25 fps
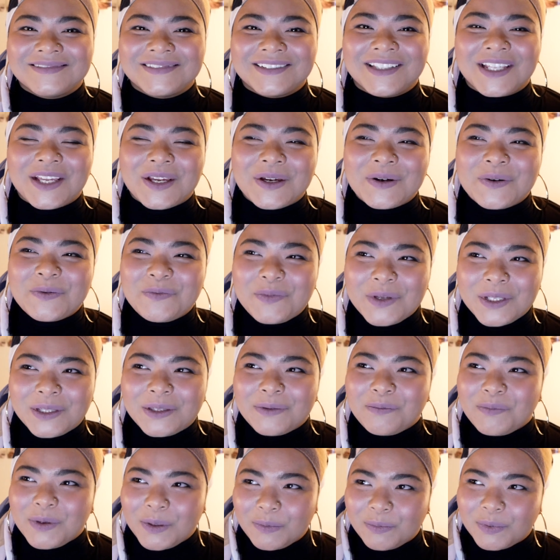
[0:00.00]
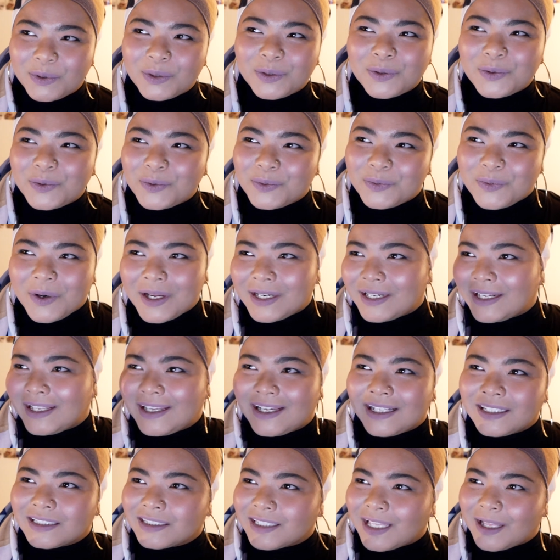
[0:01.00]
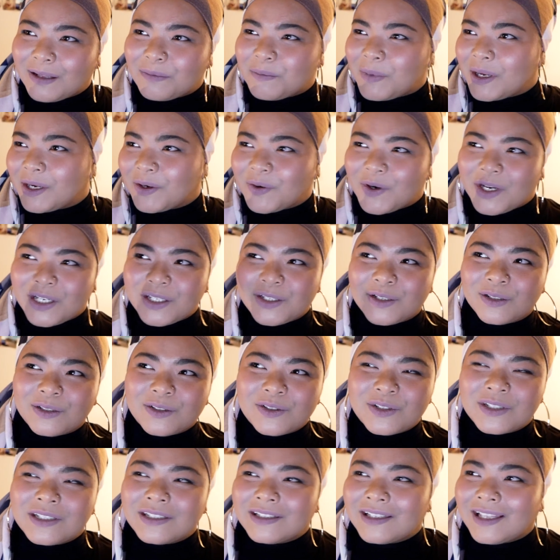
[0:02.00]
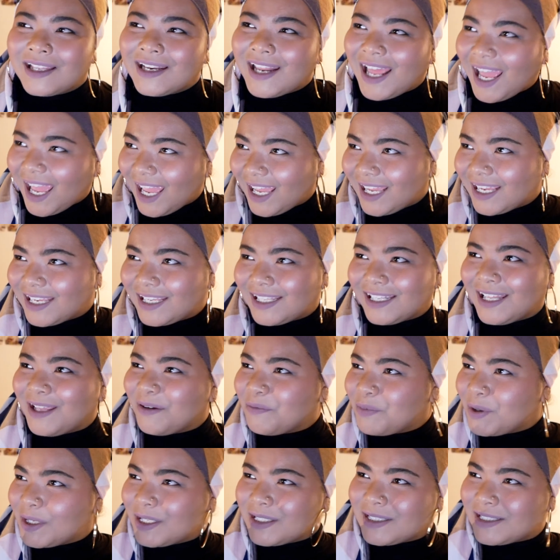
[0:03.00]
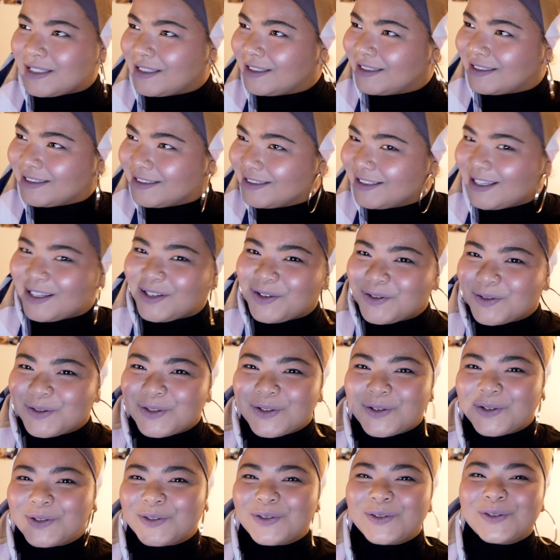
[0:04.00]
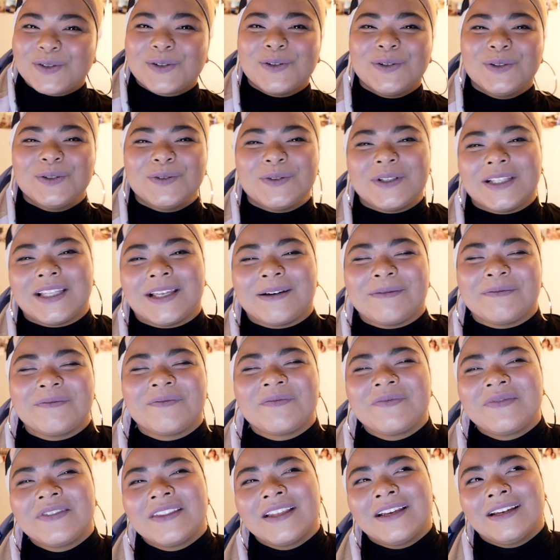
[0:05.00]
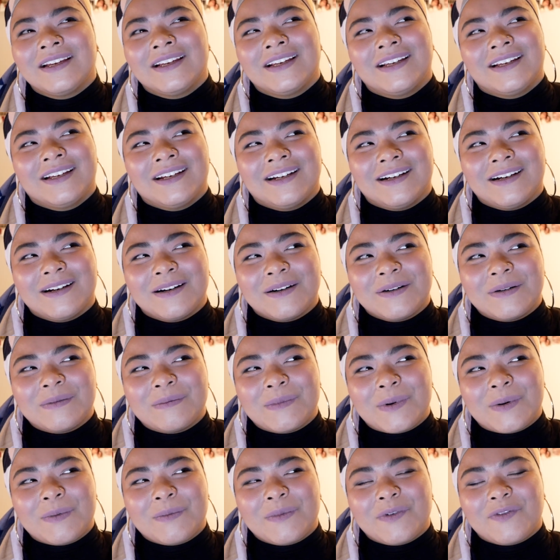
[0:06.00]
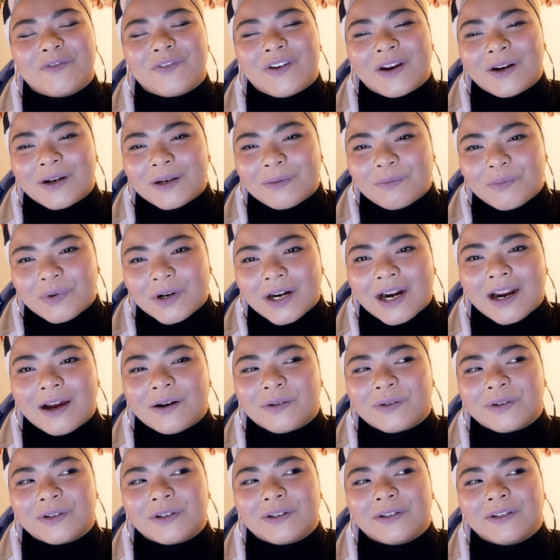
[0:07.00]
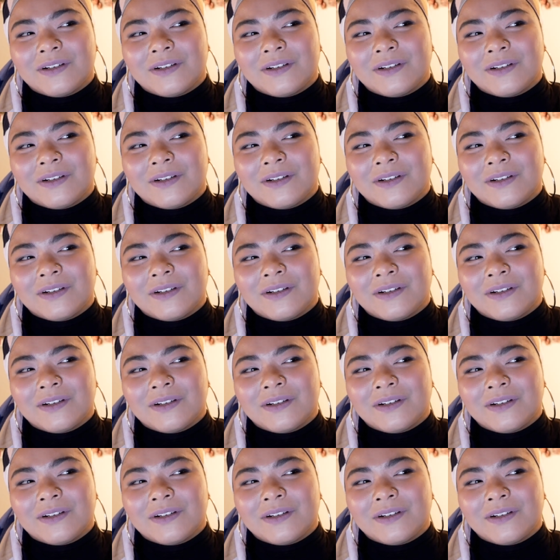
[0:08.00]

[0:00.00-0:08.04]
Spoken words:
they will be the people who one day I'll tell my grandchildren that, hey, that person, I used to go to school with them. I'm very proud